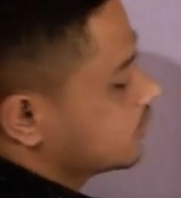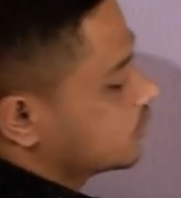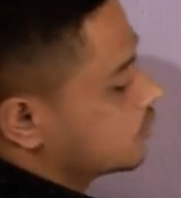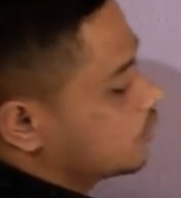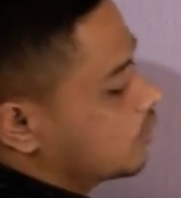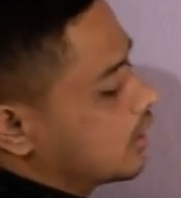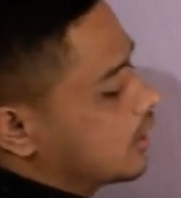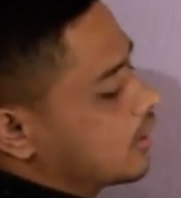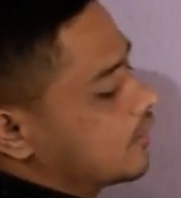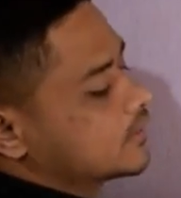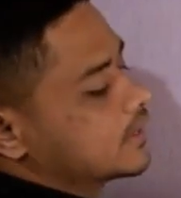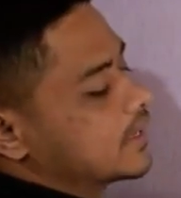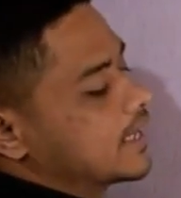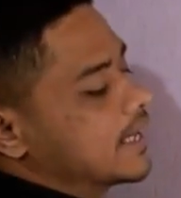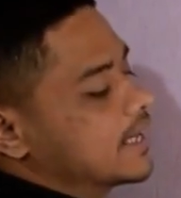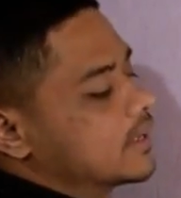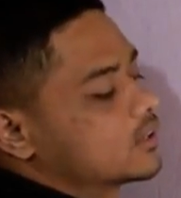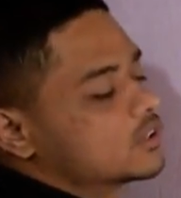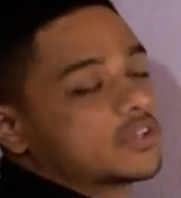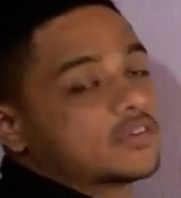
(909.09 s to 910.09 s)
One of the
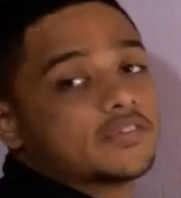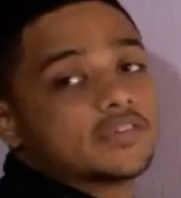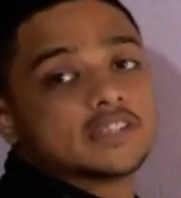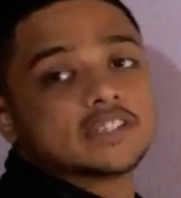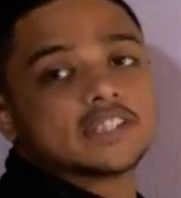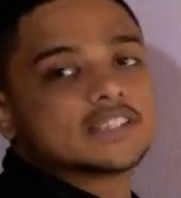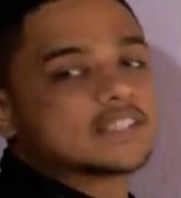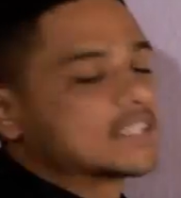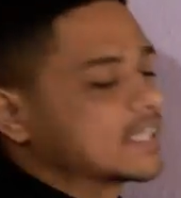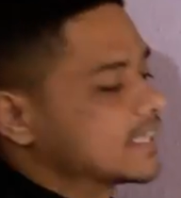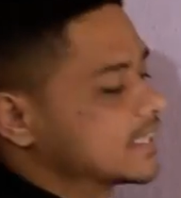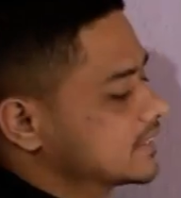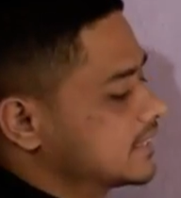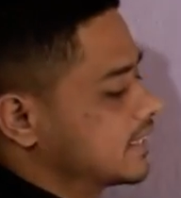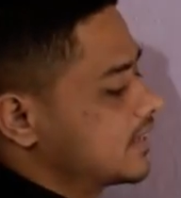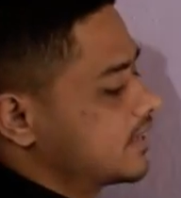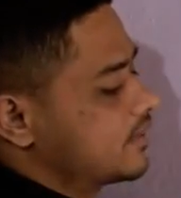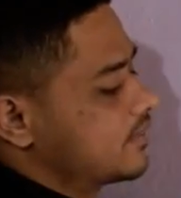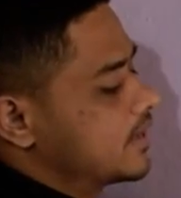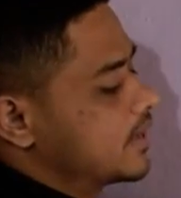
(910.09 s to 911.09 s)
nitrogen which is
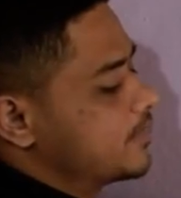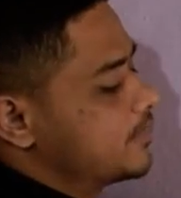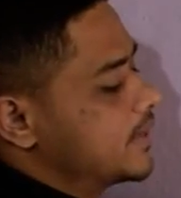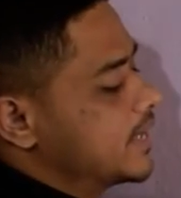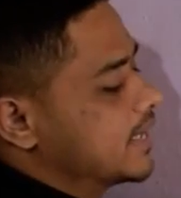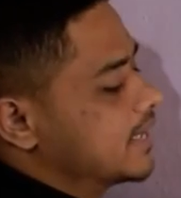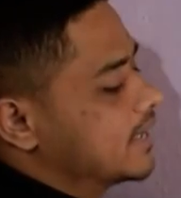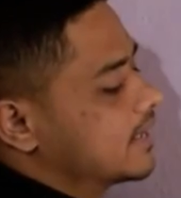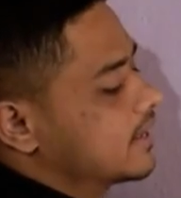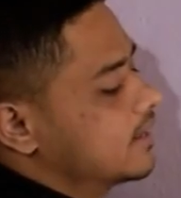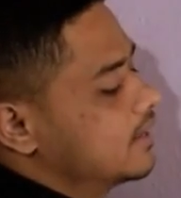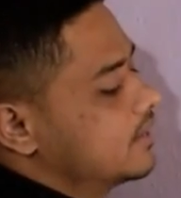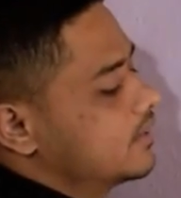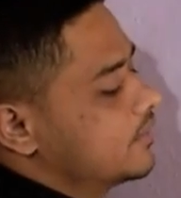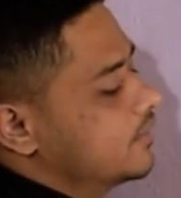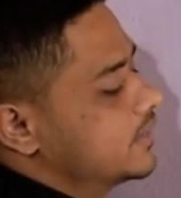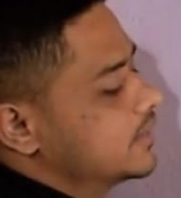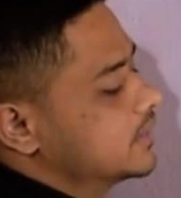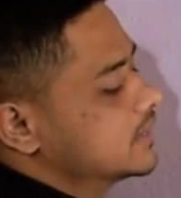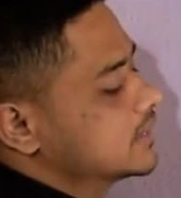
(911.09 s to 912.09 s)
tertiary will be here,
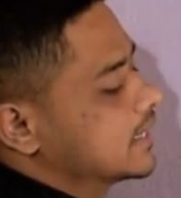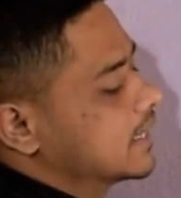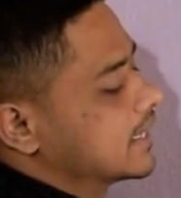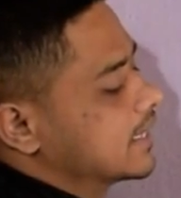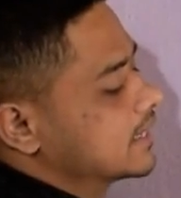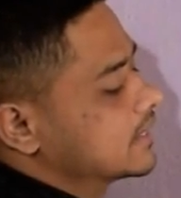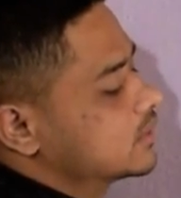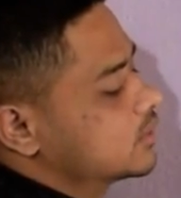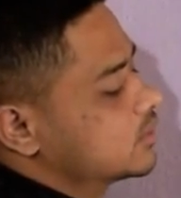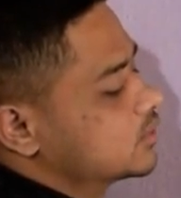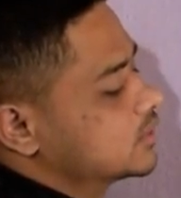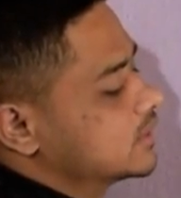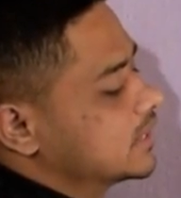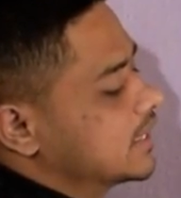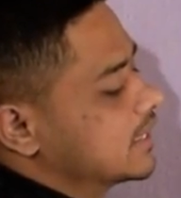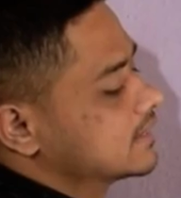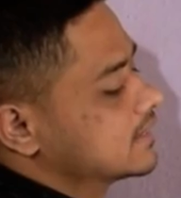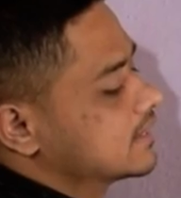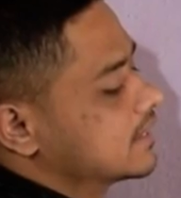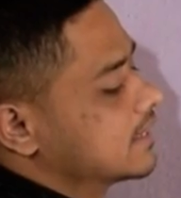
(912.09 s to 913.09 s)
which is attached to
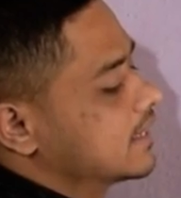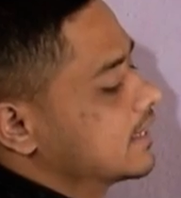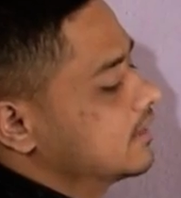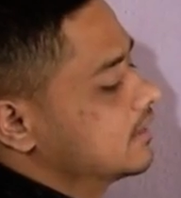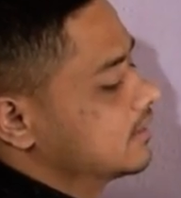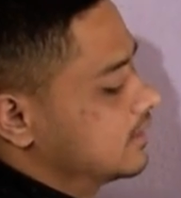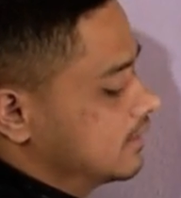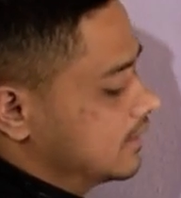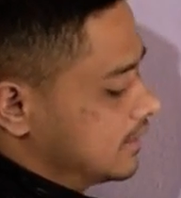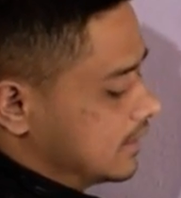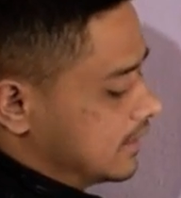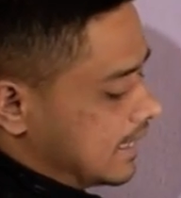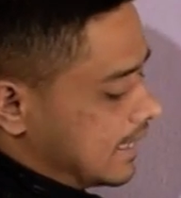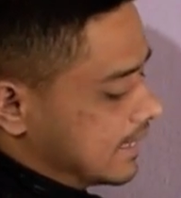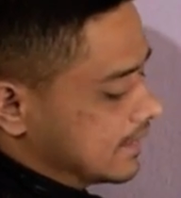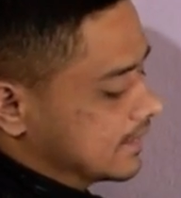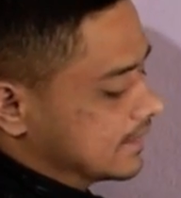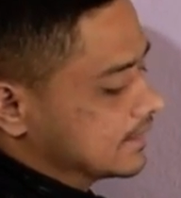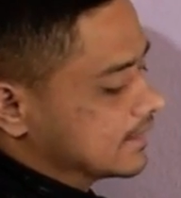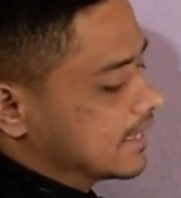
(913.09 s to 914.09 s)
CH3,
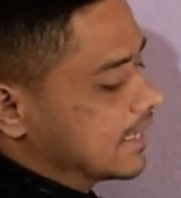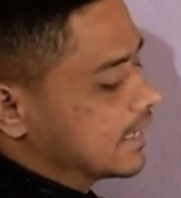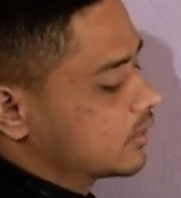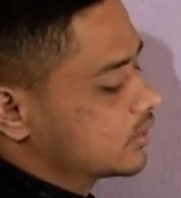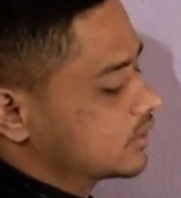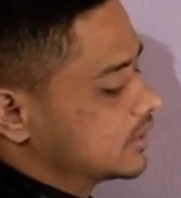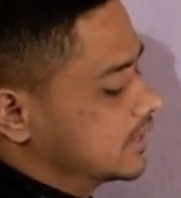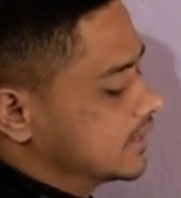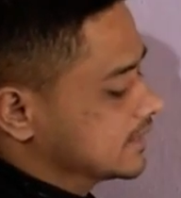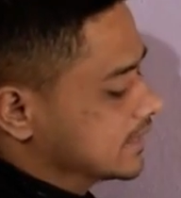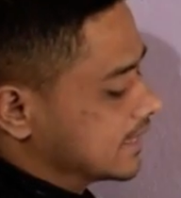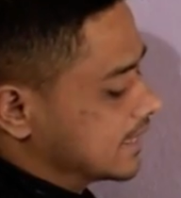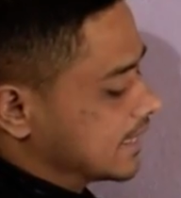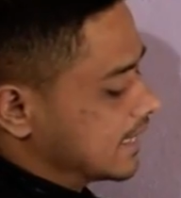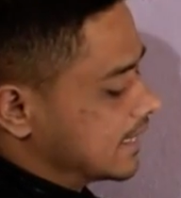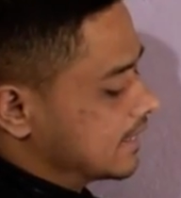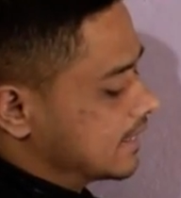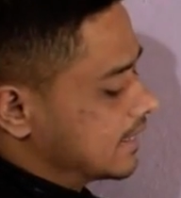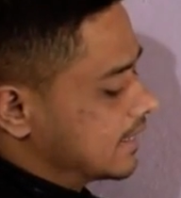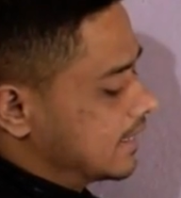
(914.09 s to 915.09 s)
and this nitrogen is
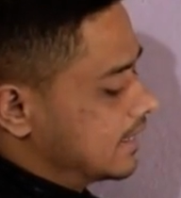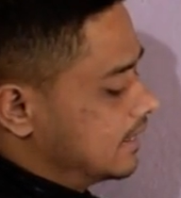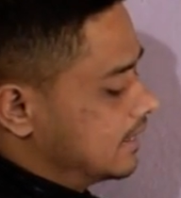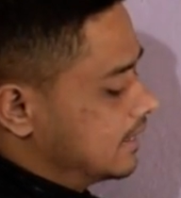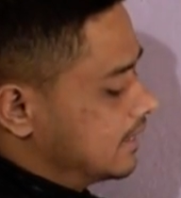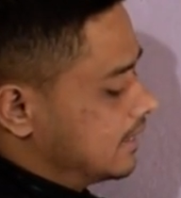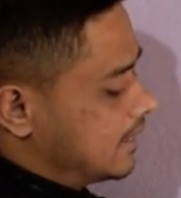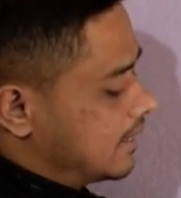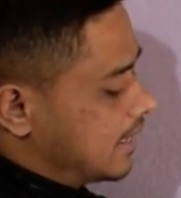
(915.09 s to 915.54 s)
secondary,